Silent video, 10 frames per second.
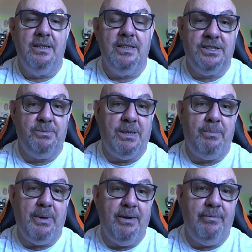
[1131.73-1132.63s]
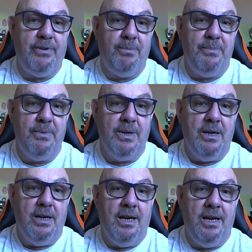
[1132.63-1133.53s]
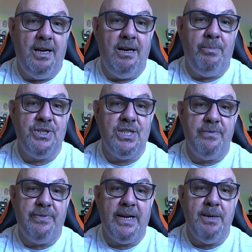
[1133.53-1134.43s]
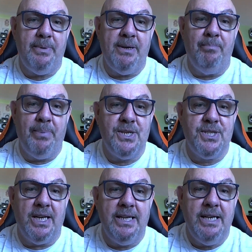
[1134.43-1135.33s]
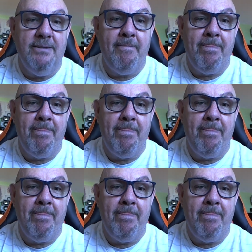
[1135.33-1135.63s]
This is where I buy them from, which is Vape in Peterlee.